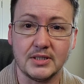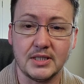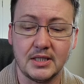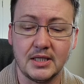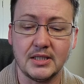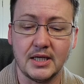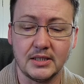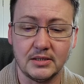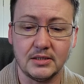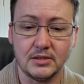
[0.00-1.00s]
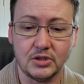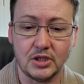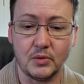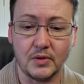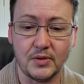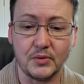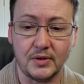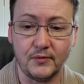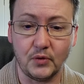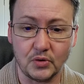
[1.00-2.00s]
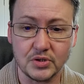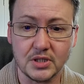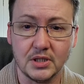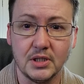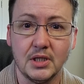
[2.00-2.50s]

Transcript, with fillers: because he, he died January thirty-first.